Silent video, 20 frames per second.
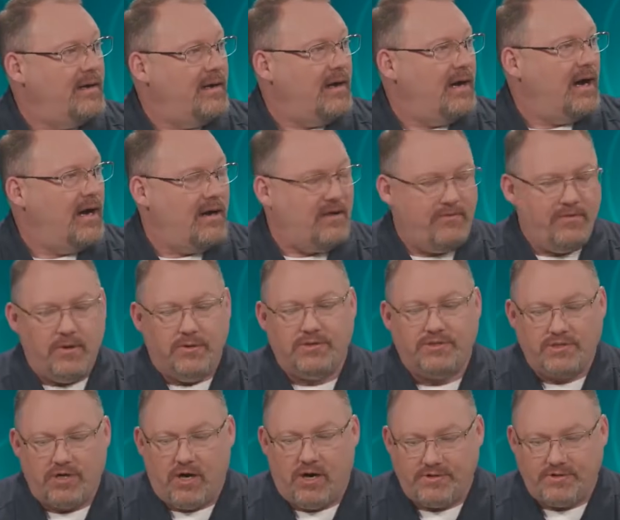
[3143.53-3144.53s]
of those
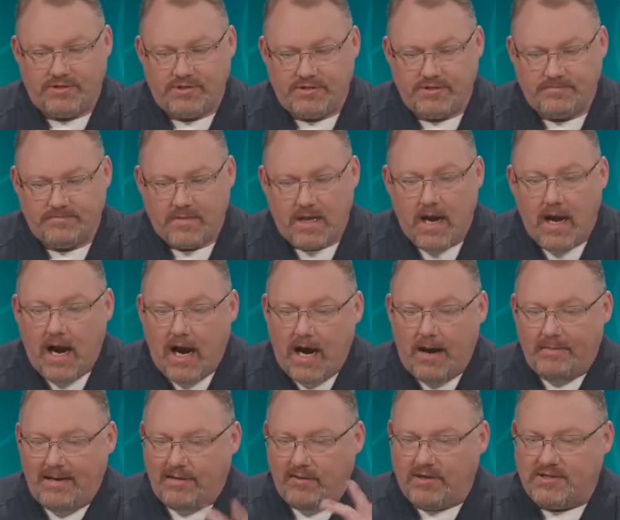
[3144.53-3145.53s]
charges.
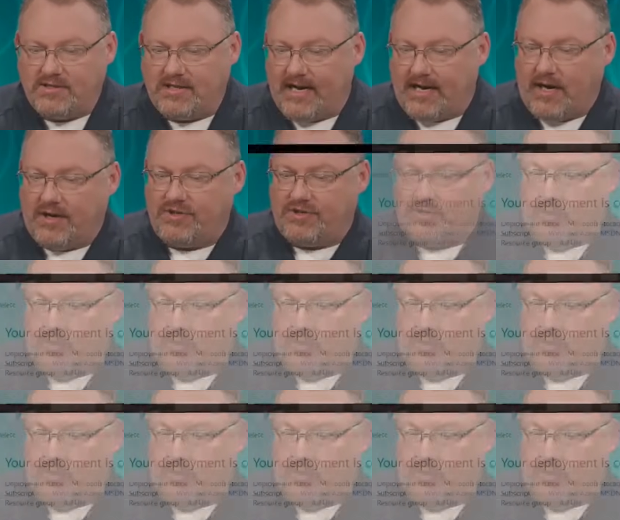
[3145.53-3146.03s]
It looks like our storage